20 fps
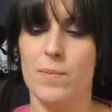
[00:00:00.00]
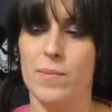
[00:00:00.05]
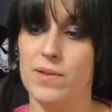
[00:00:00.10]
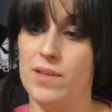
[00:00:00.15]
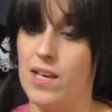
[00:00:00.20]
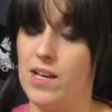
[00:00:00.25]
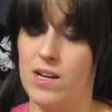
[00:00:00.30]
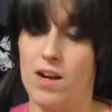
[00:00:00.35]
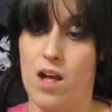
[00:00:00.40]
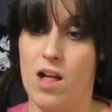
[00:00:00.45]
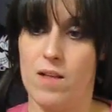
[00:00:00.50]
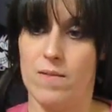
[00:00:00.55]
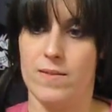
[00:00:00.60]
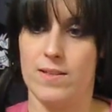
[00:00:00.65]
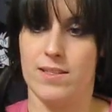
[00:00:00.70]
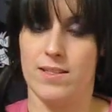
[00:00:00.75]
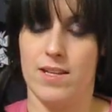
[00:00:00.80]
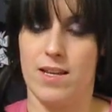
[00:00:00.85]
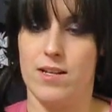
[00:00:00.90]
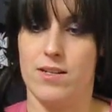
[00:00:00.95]
but then all of
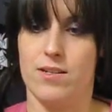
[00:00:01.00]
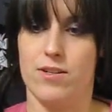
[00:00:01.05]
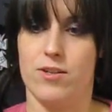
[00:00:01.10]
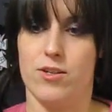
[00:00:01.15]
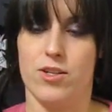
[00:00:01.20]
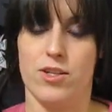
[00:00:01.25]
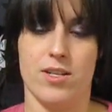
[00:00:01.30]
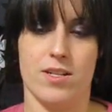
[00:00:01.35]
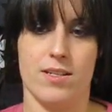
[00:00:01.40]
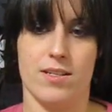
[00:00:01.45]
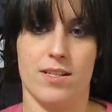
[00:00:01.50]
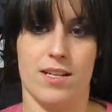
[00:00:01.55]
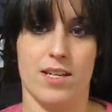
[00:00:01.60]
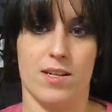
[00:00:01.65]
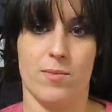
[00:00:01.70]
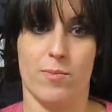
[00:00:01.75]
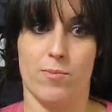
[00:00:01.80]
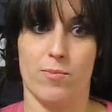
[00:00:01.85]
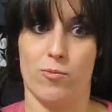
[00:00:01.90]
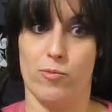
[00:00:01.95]
a sudden she's
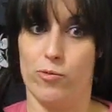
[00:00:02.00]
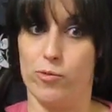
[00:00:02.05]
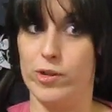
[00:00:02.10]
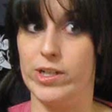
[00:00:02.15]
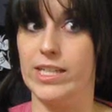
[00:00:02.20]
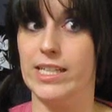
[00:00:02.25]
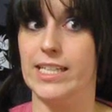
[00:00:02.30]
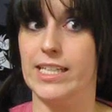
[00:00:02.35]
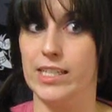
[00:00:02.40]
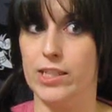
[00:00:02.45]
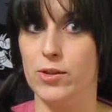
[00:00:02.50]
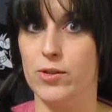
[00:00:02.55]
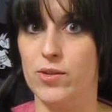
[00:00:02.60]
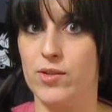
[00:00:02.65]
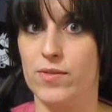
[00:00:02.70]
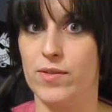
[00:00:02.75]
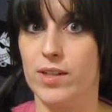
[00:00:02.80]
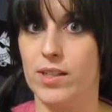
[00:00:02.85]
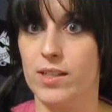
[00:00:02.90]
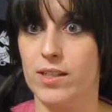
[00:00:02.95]
like really
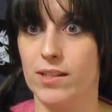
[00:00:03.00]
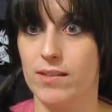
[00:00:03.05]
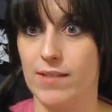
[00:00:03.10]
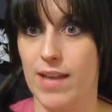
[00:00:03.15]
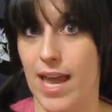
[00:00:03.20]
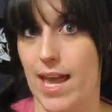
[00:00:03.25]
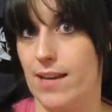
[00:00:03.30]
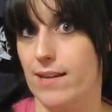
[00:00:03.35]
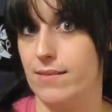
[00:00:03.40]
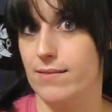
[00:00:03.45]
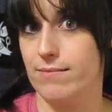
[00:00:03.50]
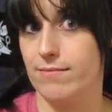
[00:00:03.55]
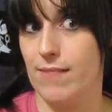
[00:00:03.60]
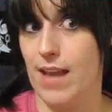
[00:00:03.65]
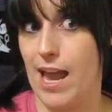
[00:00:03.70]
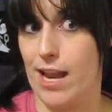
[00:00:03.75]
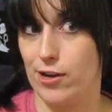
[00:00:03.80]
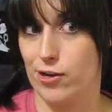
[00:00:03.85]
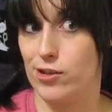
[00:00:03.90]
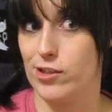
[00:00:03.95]
useful and
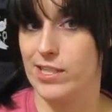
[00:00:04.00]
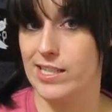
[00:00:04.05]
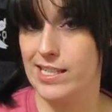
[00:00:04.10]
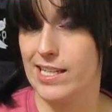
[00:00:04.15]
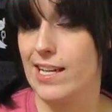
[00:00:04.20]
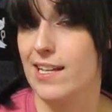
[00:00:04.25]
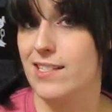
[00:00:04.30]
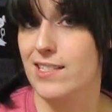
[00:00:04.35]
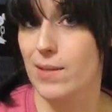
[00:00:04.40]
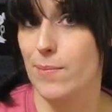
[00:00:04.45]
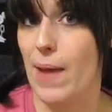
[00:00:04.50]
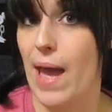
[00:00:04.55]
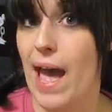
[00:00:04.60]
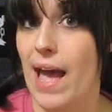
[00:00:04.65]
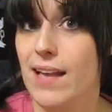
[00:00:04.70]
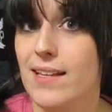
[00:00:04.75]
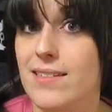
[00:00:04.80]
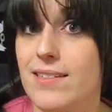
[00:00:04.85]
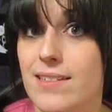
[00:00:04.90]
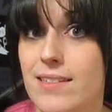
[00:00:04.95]
actually kicks some
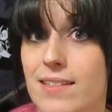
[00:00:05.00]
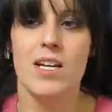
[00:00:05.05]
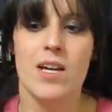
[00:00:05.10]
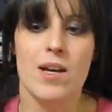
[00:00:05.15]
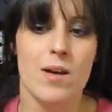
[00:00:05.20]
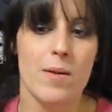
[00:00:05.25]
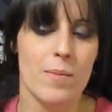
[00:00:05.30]
ass.